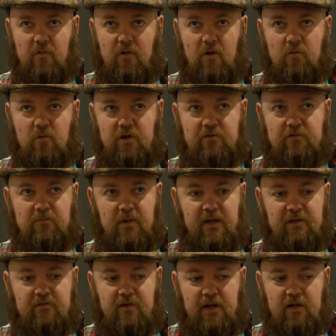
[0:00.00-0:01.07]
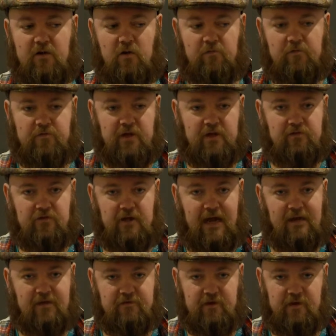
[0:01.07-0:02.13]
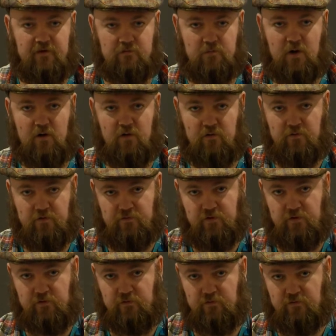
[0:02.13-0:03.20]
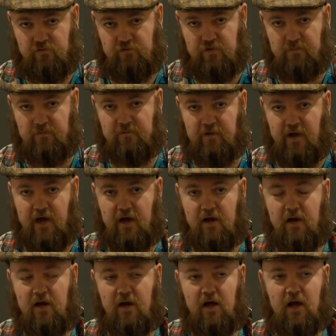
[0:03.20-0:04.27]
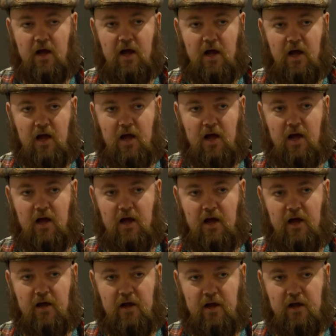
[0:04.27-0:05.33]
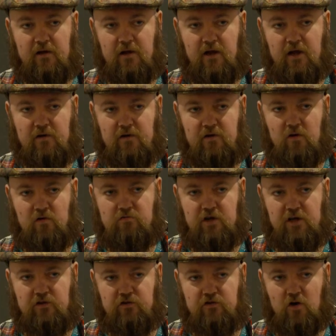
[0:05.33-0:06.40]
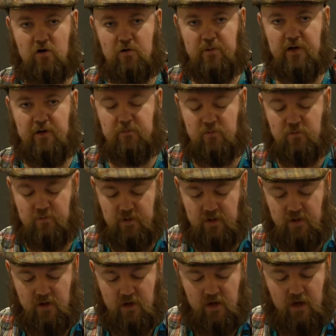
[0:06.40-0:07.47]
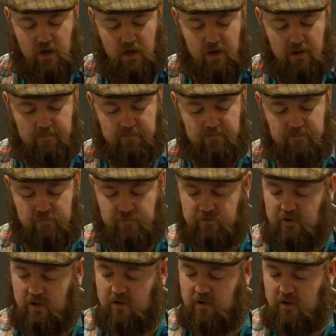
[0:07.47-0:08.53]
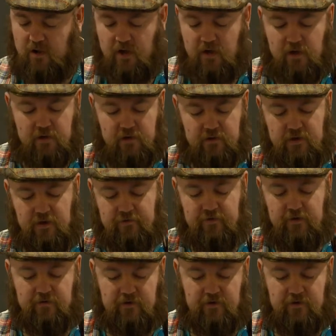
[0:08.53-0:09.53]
wanted to maintain confidentiality as well through some of that and not really shock people. But so this is